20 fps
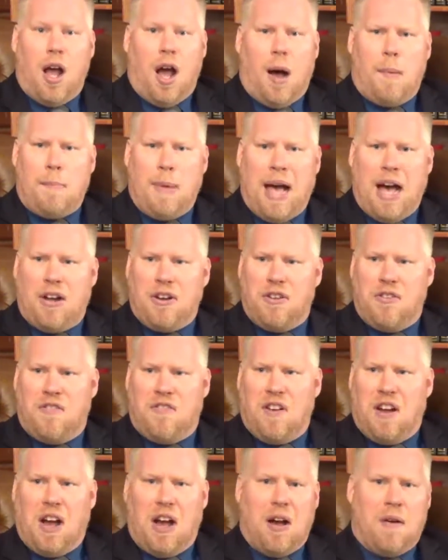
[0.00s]
amount
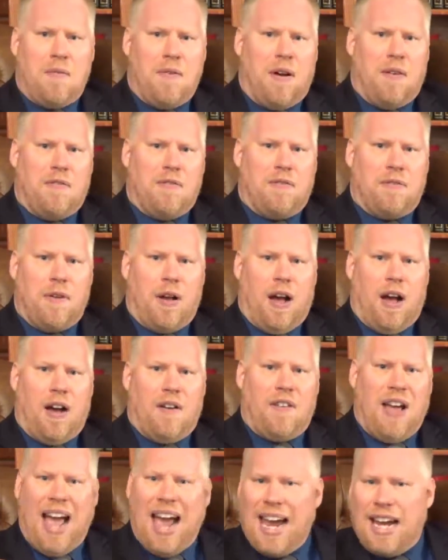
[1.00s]

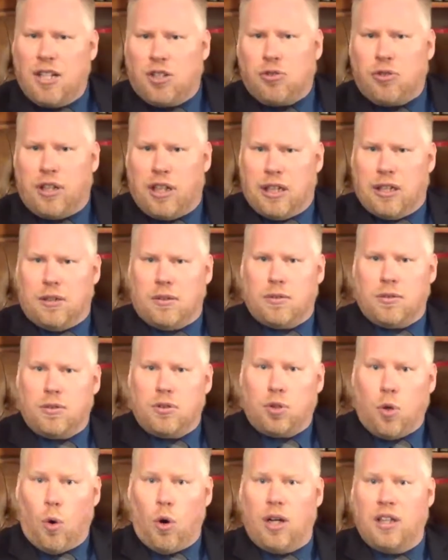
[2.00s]
of hatred
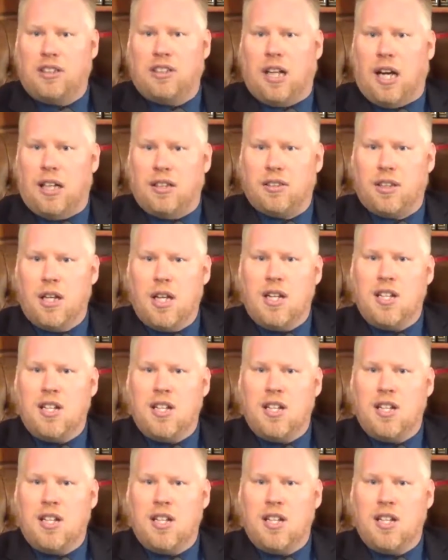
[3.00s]
towards us,